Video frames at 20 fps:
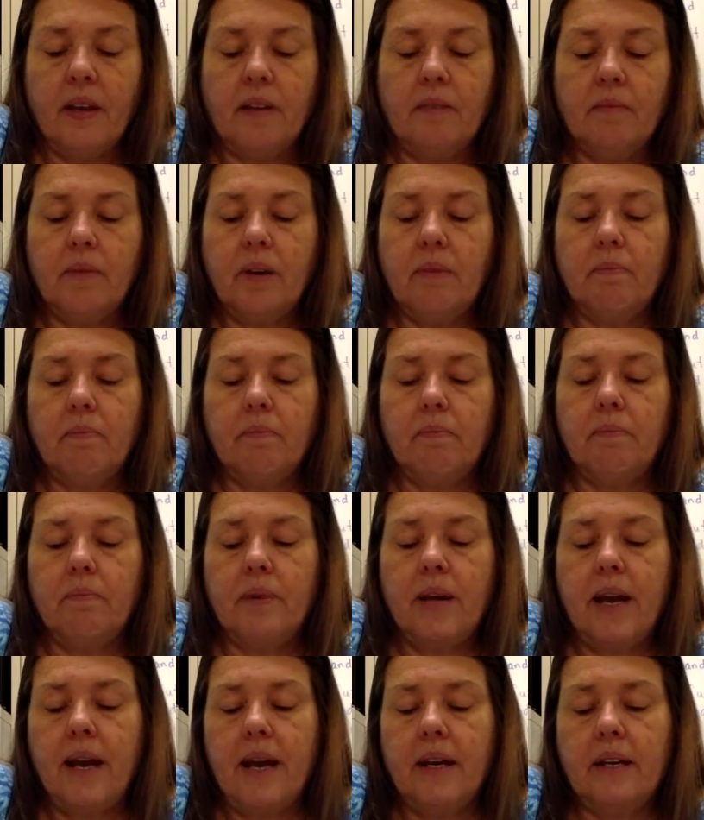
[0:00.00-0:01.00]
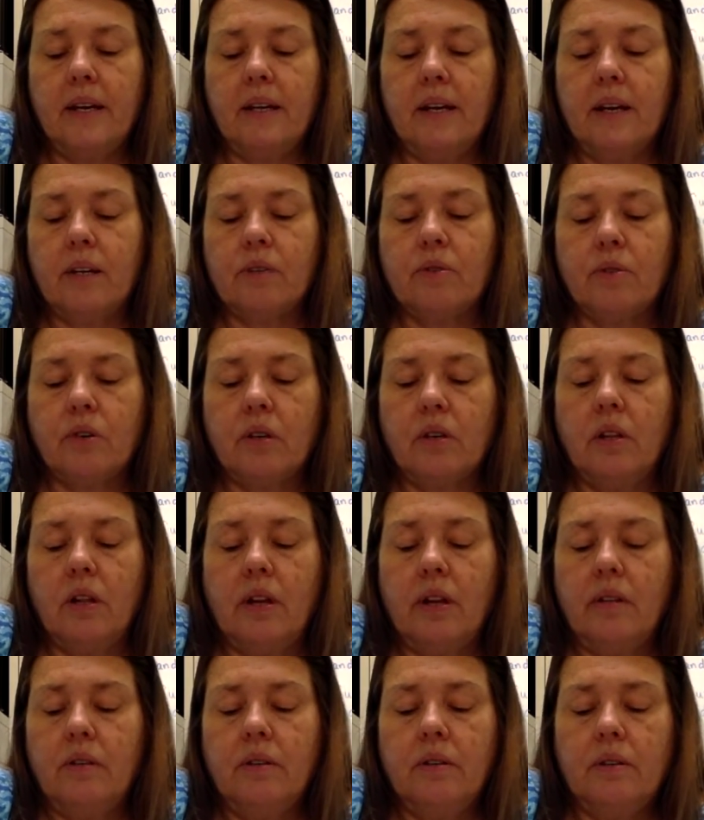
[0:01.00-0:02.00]
Okay, I'm adding extra clay
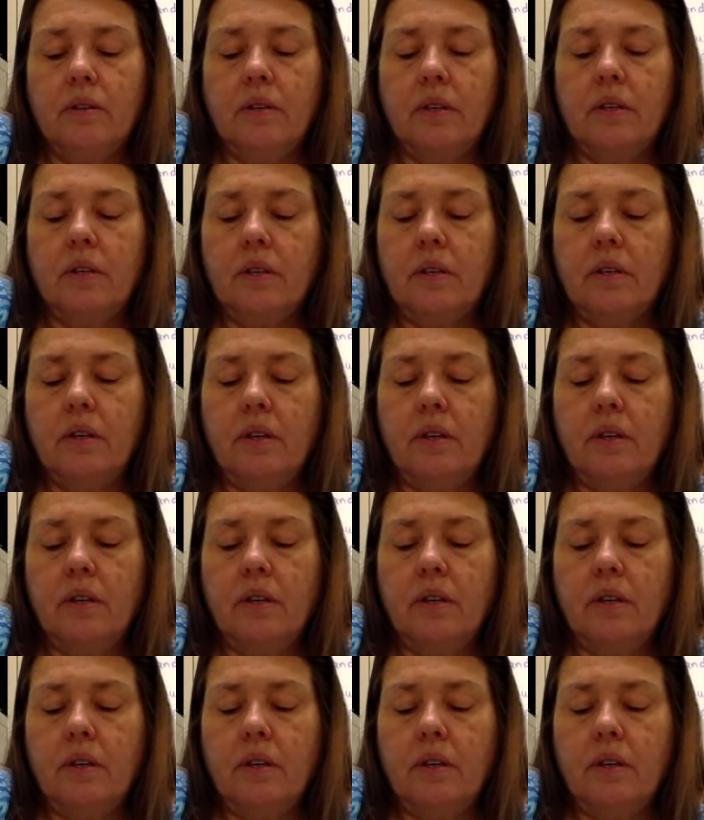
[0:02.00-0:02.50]
to it.